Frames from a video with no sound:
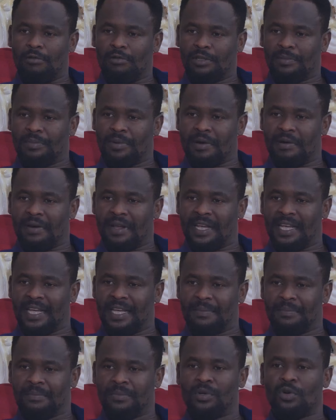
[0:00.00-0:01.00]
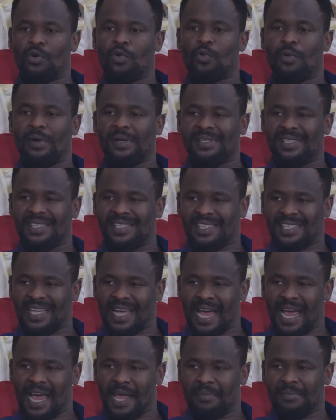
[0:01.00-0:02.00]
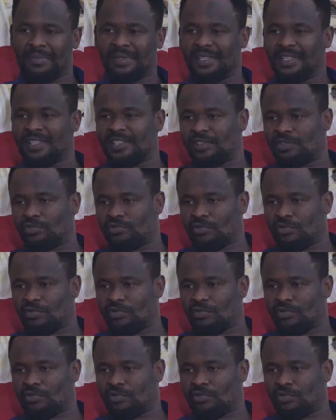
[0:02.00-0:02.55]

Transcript: will bury him when the time is